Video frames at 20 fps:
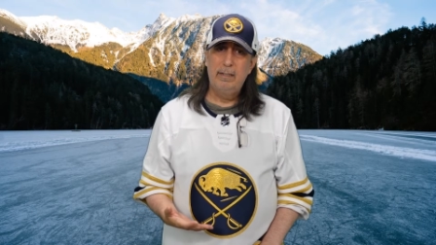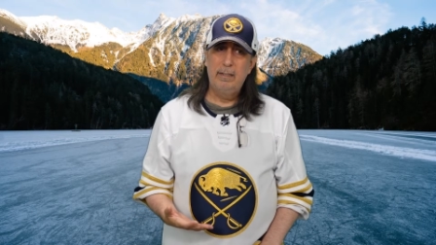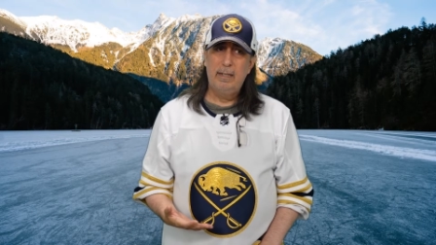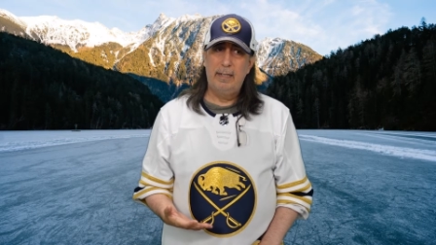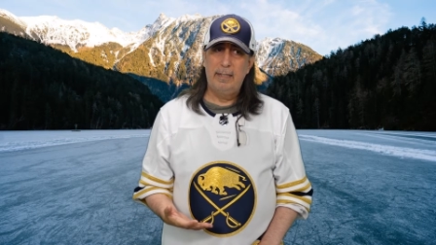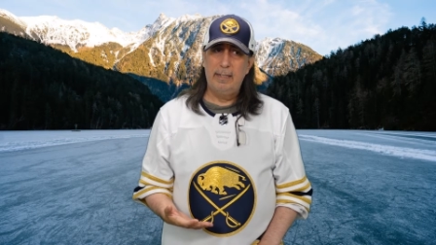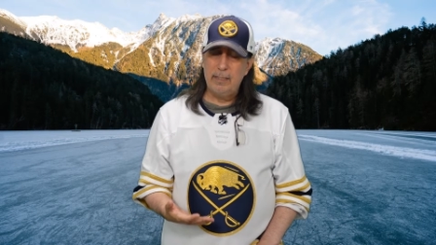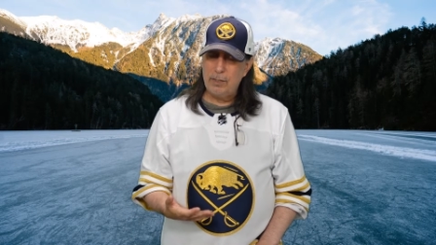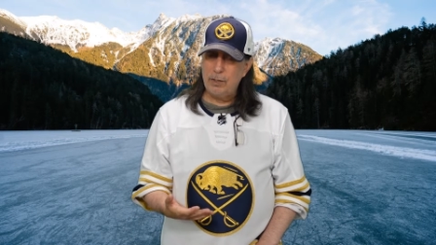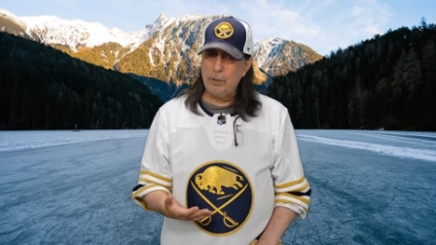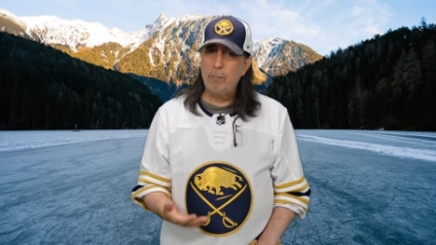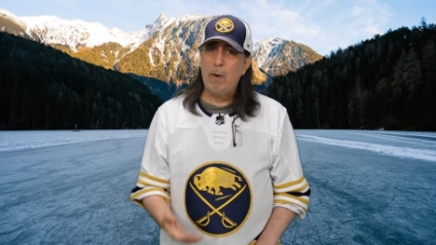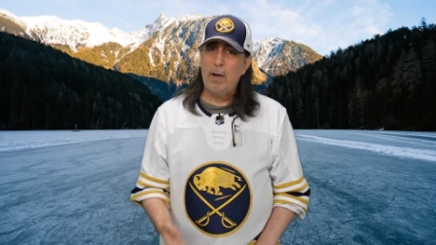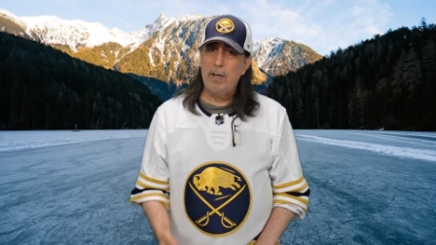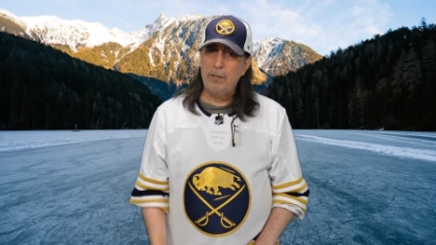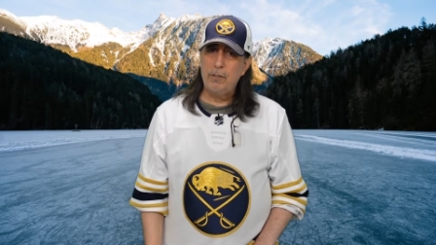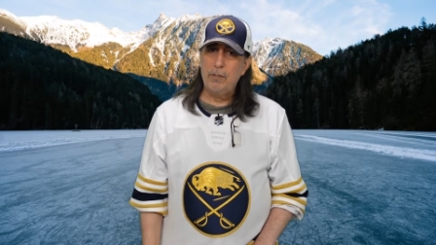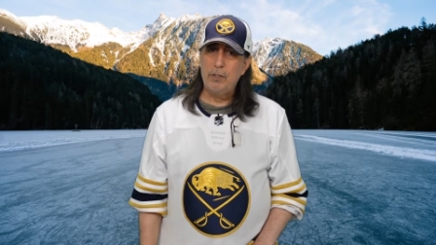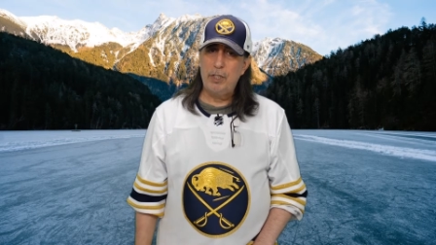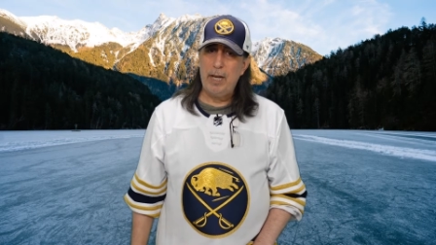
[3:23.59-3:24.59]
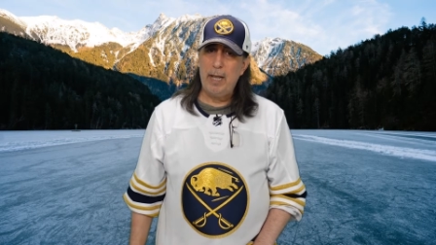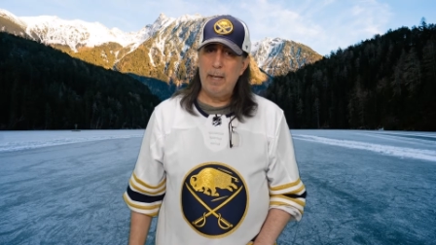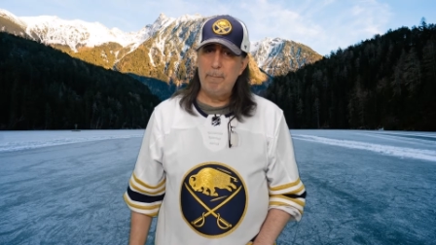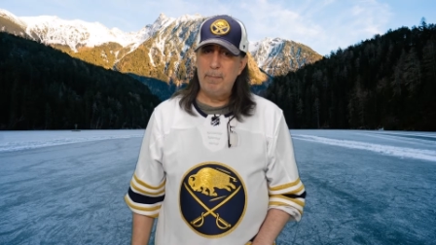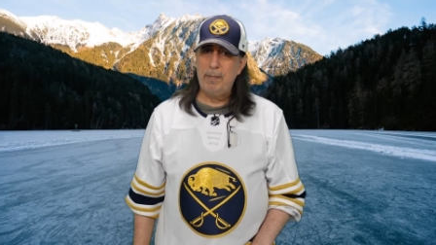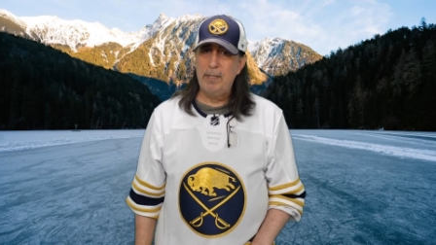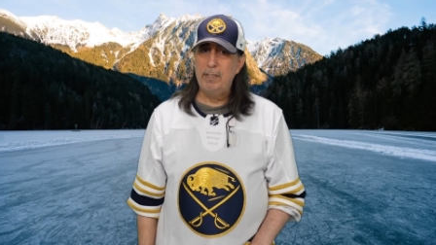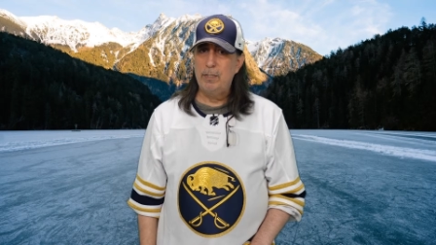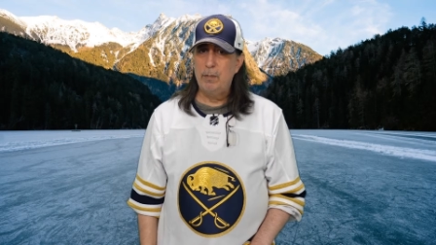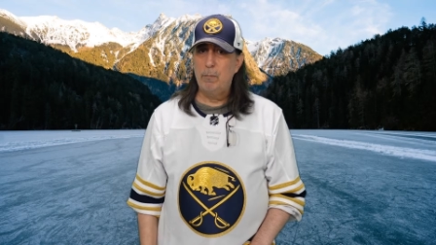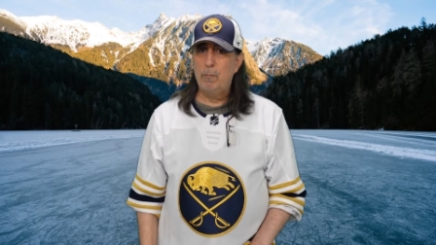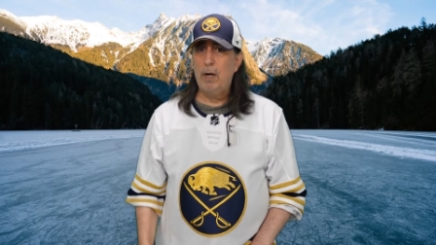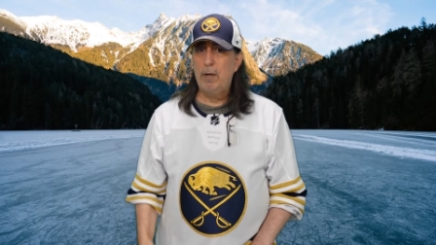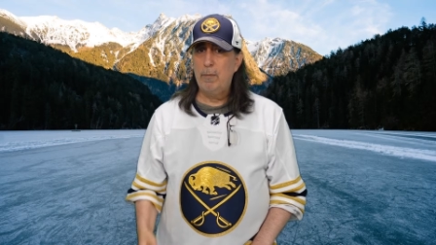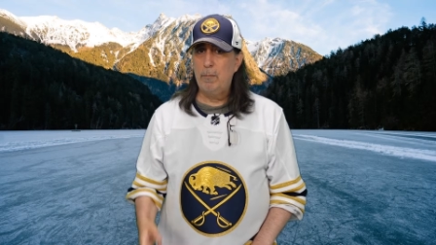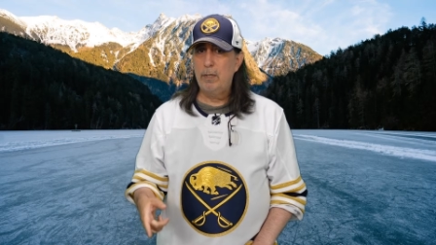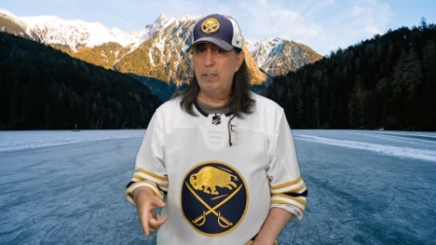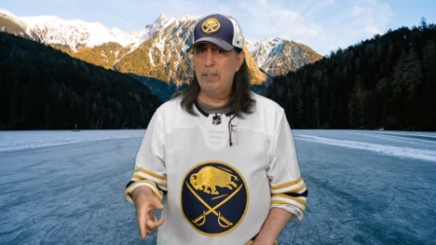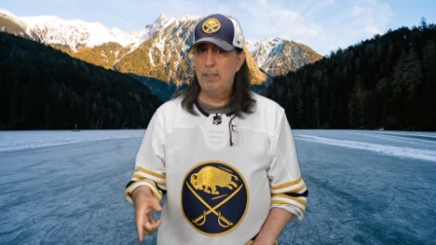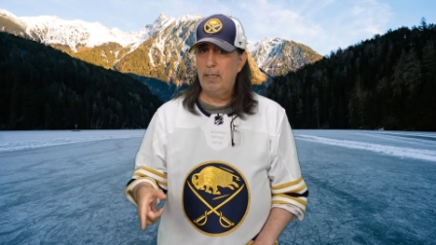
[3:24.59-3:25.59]
And this is why they're champions and why
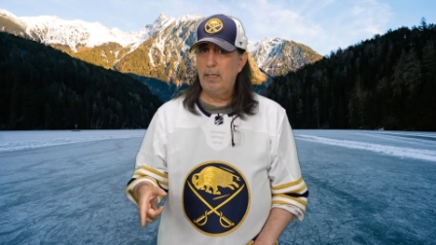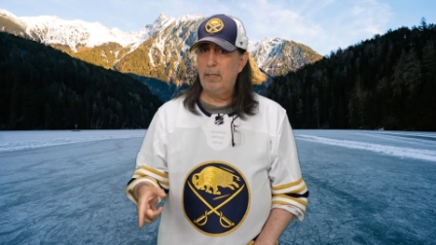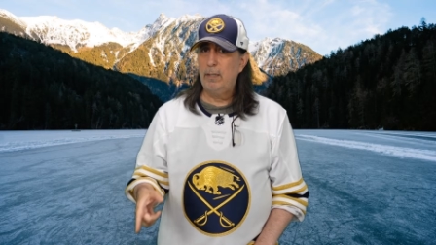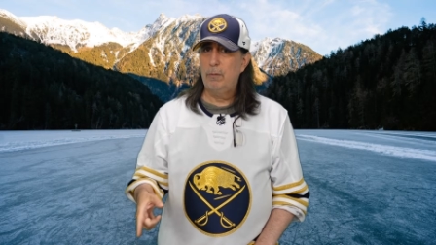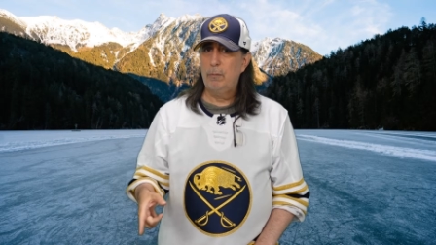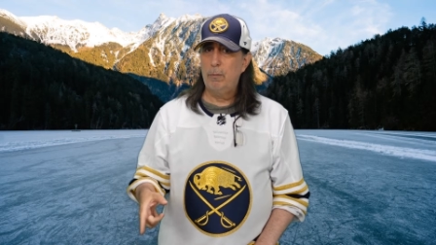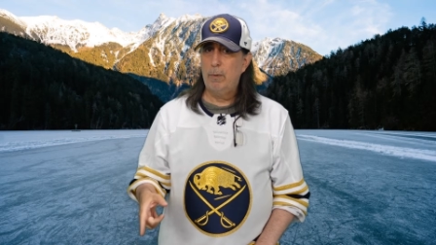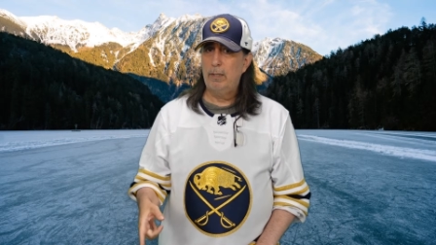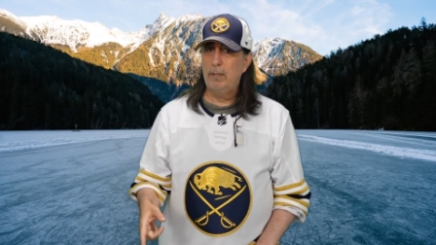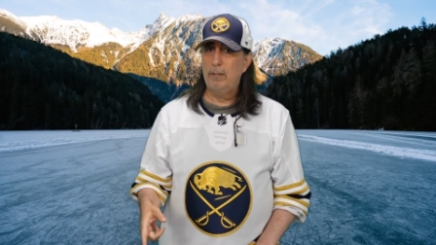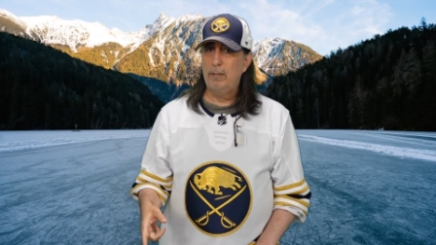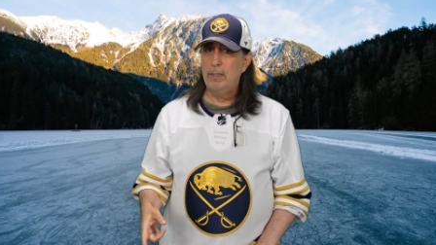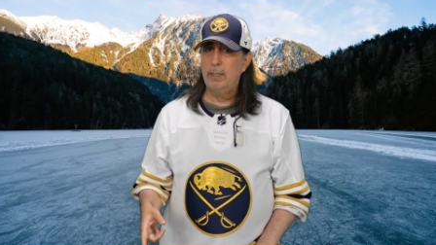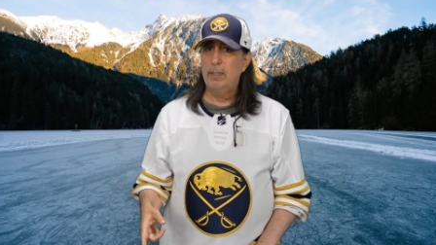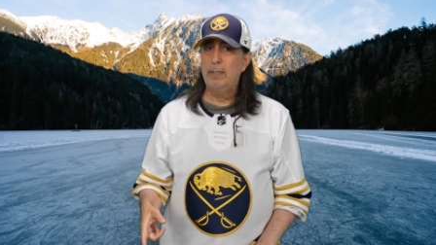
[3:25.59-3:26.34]
we're cellar dwellers.